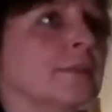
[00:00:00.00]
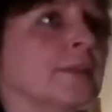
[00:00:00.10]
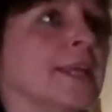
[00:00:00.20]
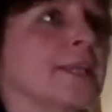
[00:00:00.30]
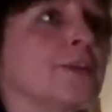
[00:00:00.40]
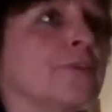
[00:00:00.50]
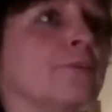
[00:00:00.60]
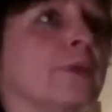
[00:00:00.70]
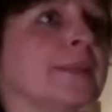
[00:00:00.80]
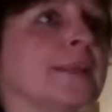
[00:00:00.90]
They know
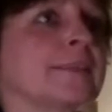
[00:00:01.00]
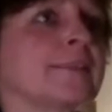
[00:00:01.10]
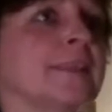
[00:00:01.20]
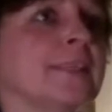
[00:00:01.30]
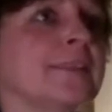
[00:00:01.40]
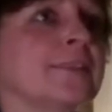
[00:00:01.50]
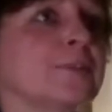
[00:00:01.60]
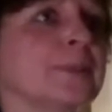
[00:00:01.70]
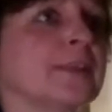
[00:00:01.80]
when that's needed to be